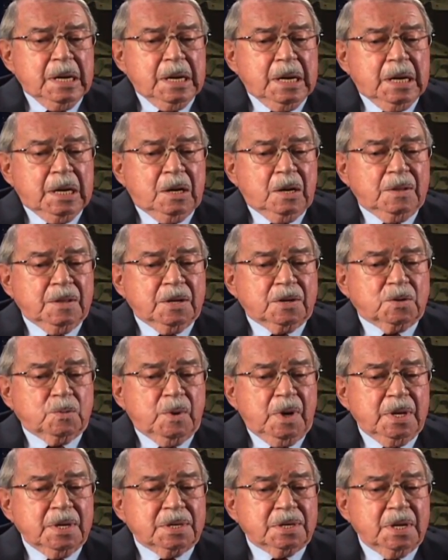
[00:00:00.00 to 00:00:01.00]
And on the
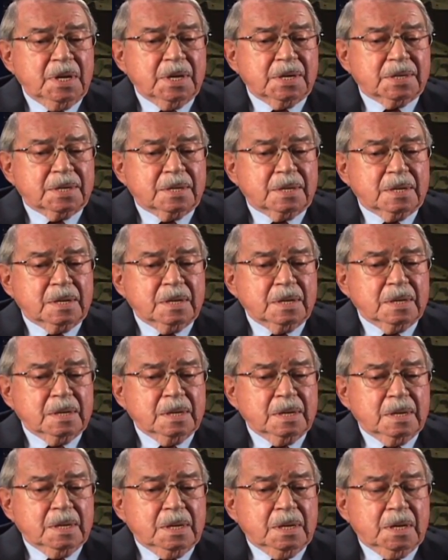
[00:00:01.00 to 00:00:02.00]
26th,
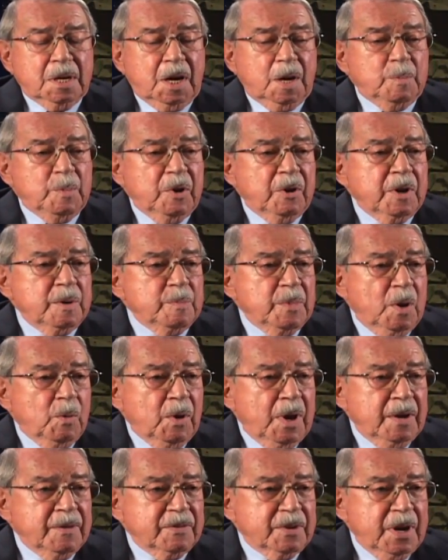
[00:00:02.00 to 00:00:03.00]
I married my
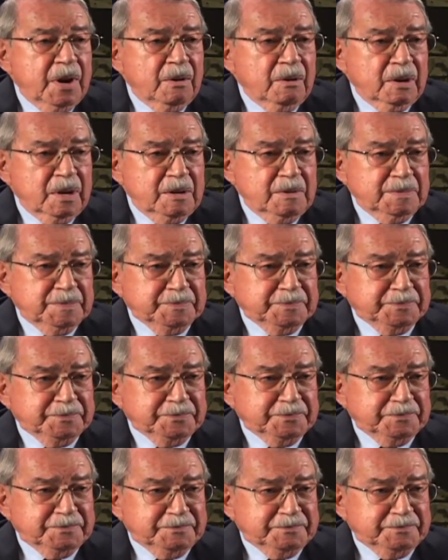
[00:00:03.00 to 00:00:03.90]
wife, Carolyn, oh.